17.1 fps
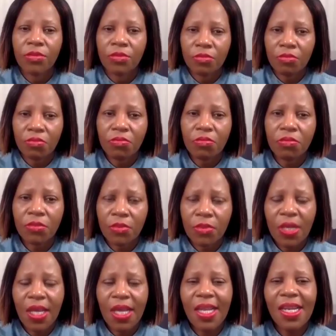
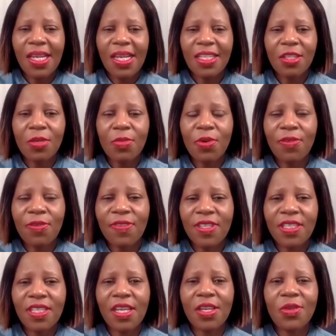Mm. And lastly,
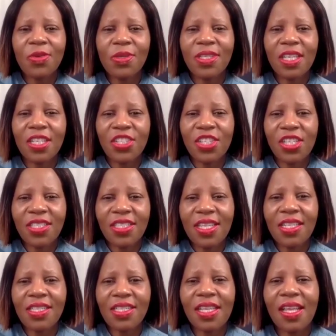Professor, you suggest
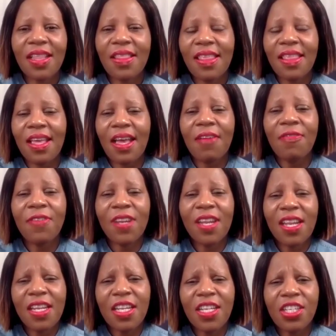that uh, the
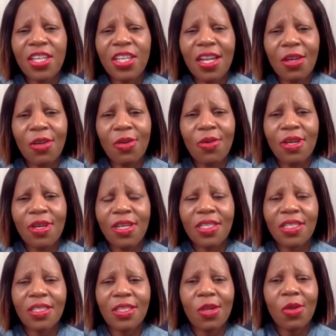African National
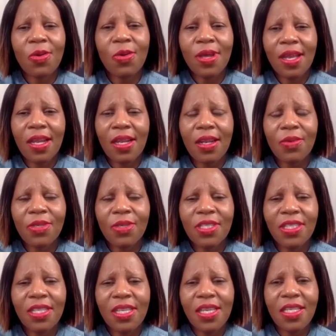Congress slogan, which
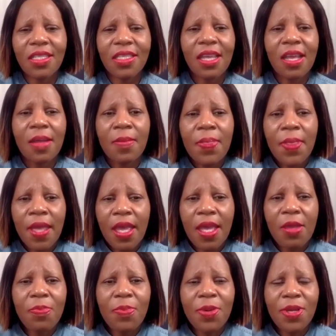says
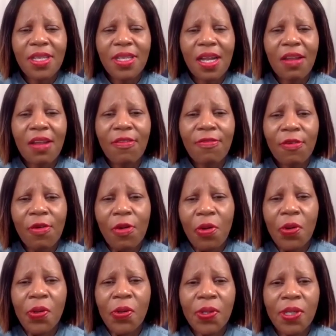a better life for
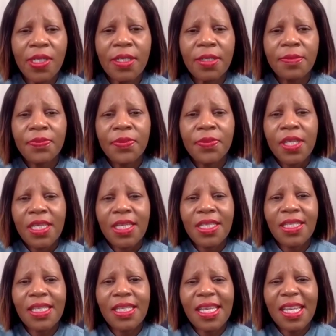all,
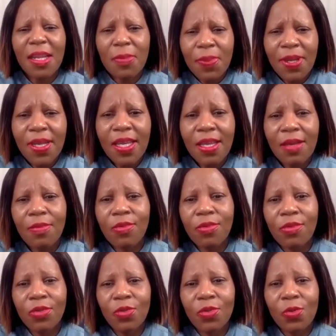is
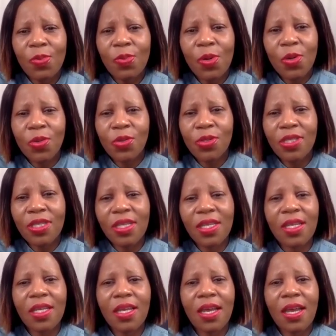inapplicable to post
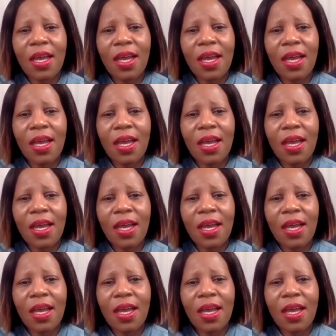uh,